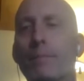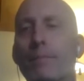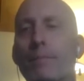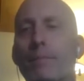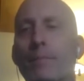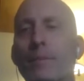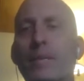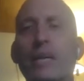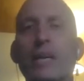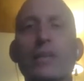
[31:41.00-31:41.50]

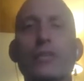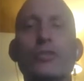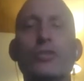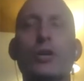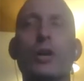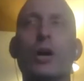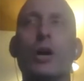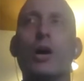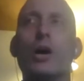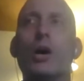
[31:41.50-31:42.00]
because
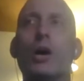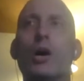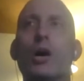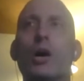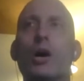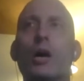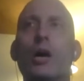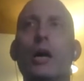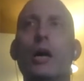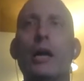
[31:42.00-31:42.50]

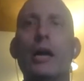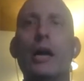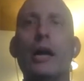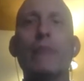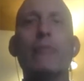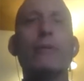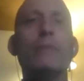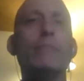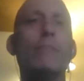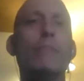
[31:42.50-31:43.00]

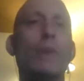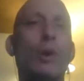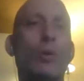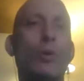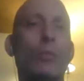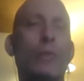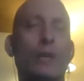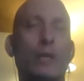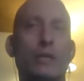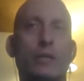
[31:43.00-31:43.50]
every
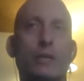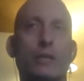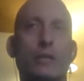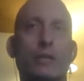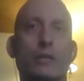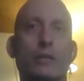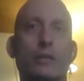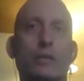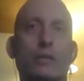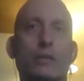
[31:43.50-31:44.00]
moment
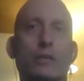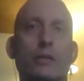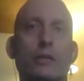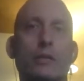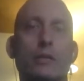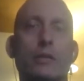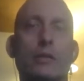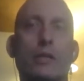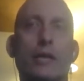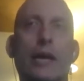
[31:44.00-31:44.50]

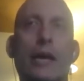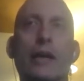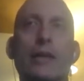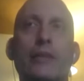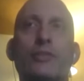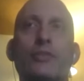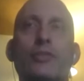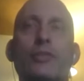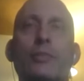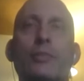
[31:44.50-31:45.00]

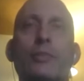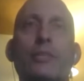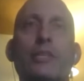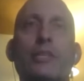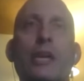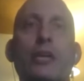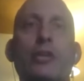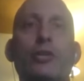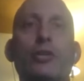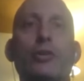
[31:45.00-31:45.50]
has the
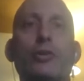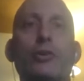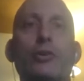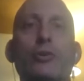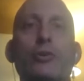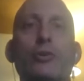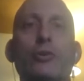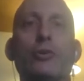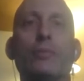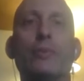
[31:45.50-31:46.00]
potential
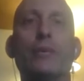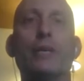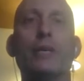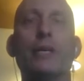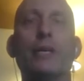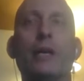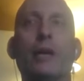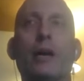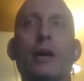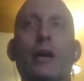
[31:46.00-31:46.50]
to
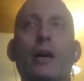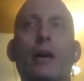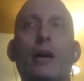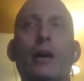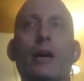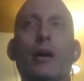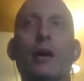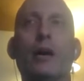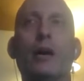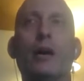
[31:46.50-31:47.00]
be
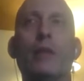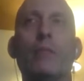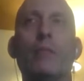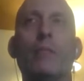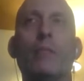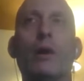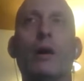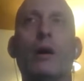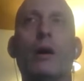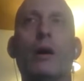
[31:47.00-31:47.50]

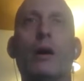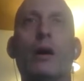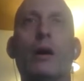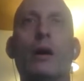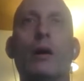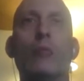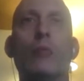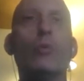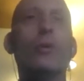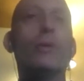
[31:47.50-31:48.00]

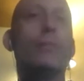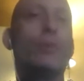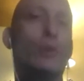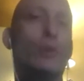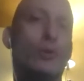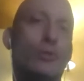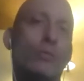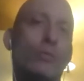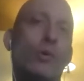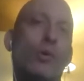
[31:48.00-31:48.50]
a
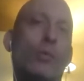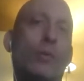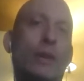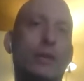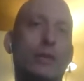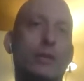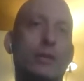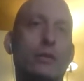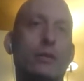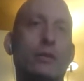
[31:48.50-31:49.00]
rebirth
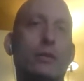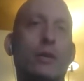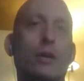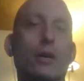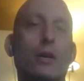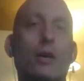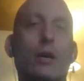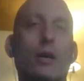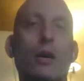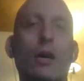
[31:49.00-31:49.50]
moment.
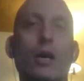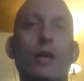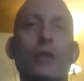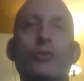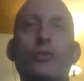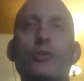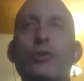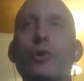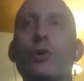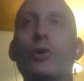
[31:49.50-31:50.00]

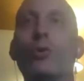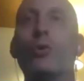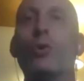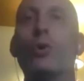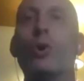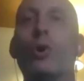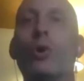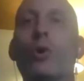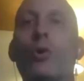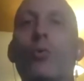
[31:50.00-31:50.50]
And so
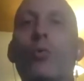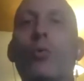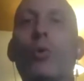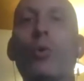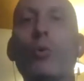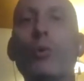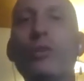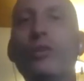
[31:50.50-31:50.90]
what we